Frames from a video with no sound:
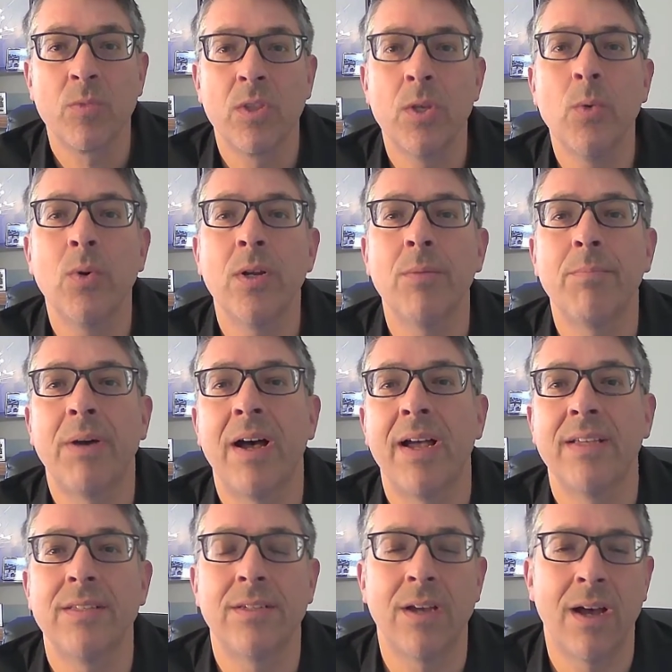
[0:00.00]
You want to
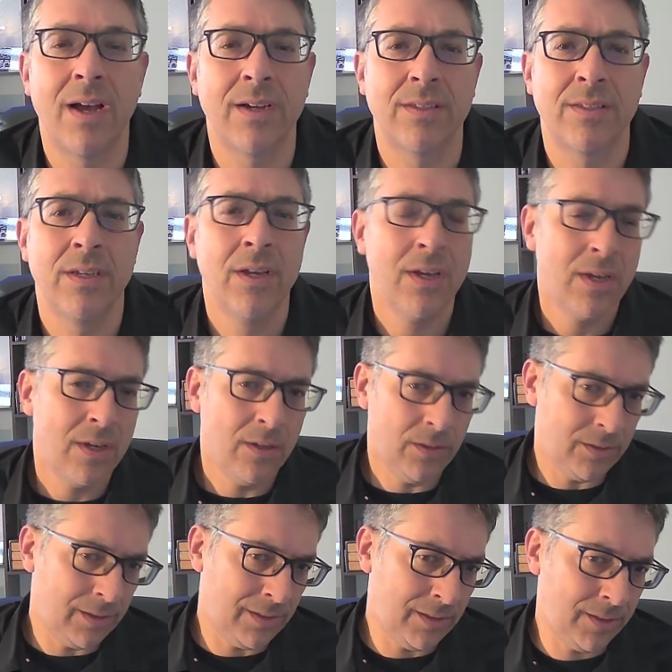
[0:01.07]
buy stocks
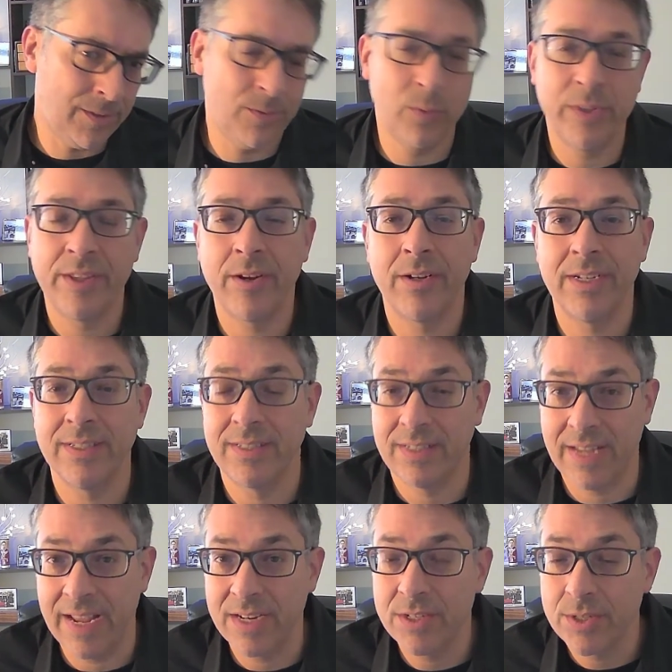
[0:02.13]
when they're in a
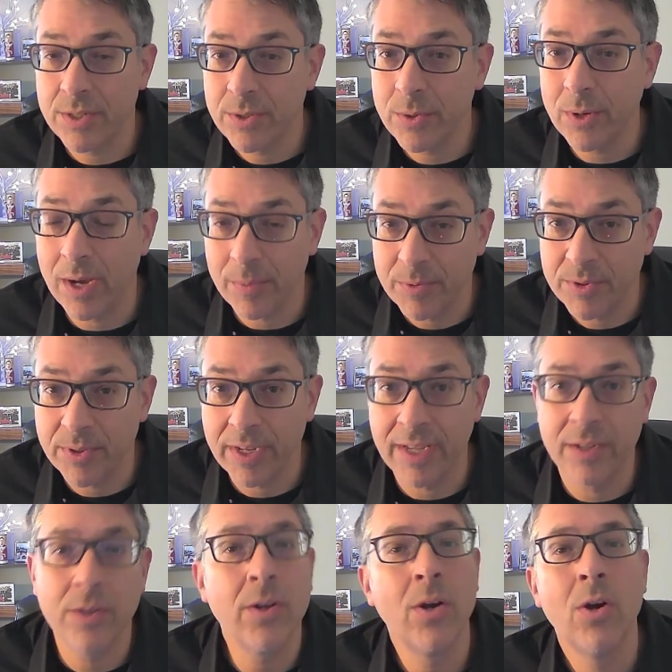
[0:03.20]
stage 2
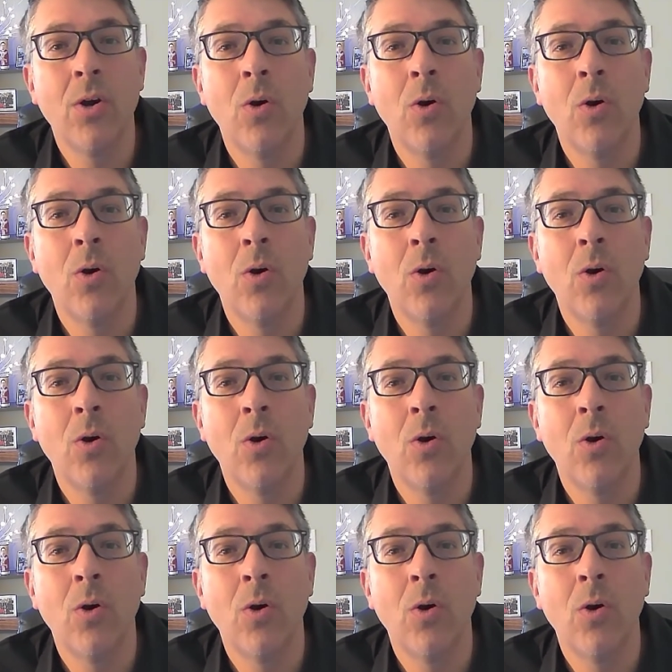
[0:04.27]
uptrend,